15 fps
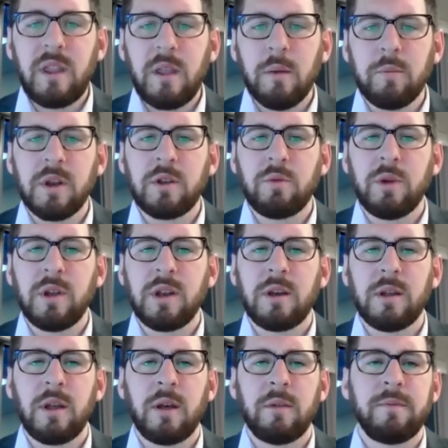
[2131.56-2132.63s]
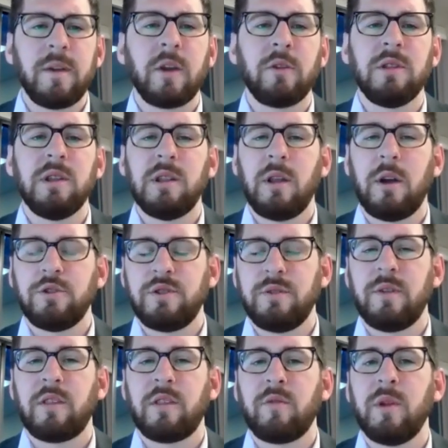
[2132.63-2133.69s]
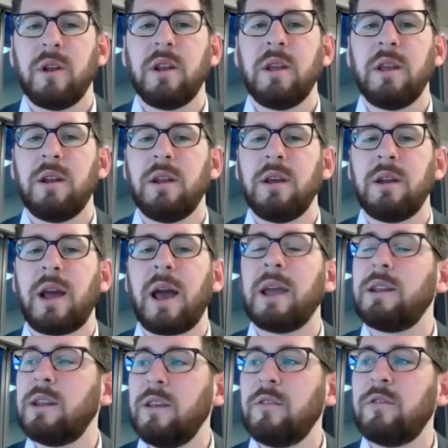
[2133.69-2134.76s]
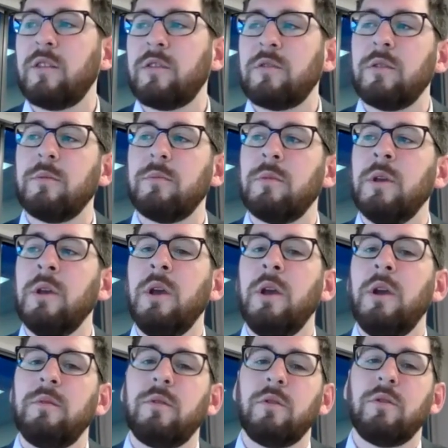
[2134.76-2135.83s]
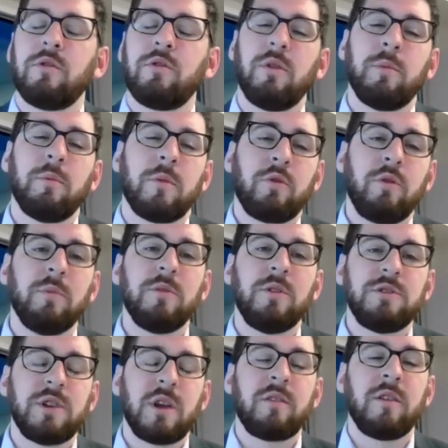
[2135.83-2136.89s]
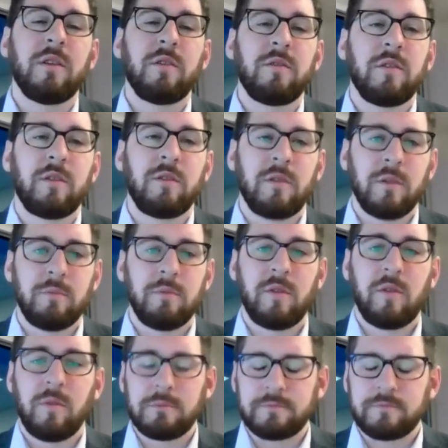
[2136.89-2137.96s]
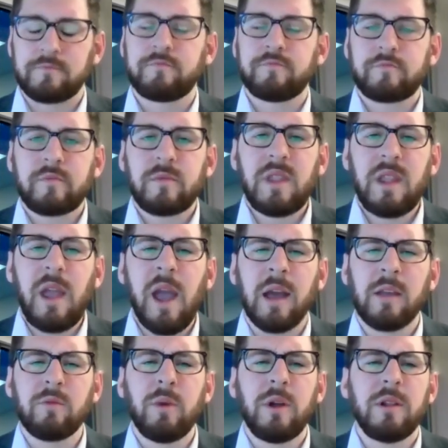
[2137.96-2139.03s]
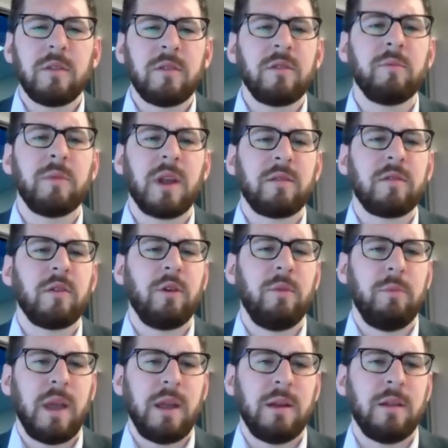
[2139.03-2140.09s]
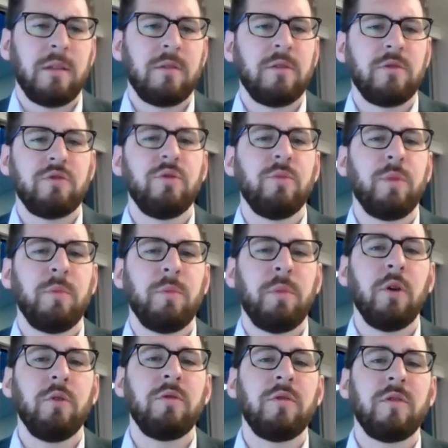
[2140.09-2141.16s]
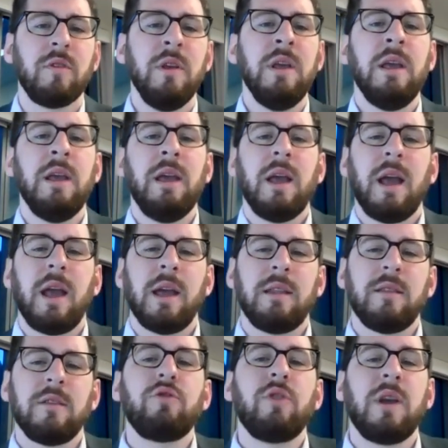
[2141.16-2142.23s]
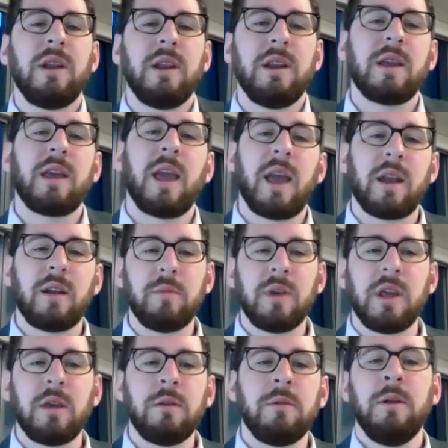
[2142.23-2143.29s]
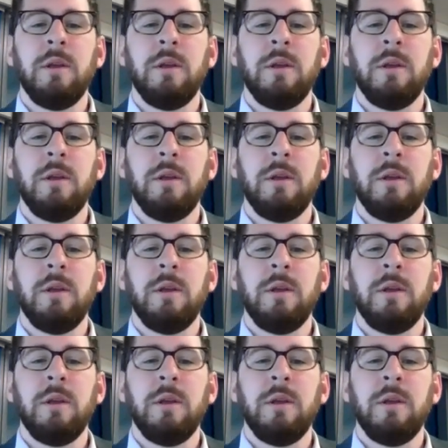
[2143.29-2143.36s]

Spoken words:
between a fairly large investment in an IT system for the criminal justice systems, as well as some necessary maintenance on trooper posts and the training academy.